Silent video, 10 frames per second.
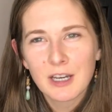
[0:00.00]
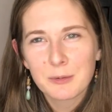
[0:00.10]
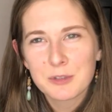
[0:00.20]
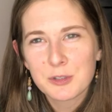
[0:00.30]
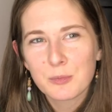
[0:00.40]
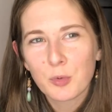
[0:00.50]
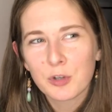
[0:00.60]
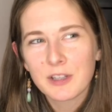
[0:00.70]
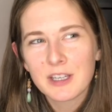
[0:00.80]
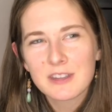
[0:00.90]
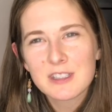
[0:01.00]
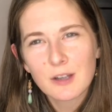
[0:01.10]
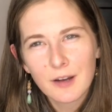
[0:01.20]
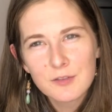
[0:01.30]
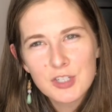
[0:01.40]
I would do more like the
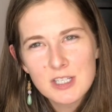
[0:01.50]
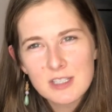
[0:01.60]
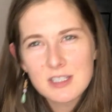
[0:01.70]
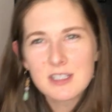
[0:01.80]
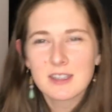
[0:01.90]
soft cheeses.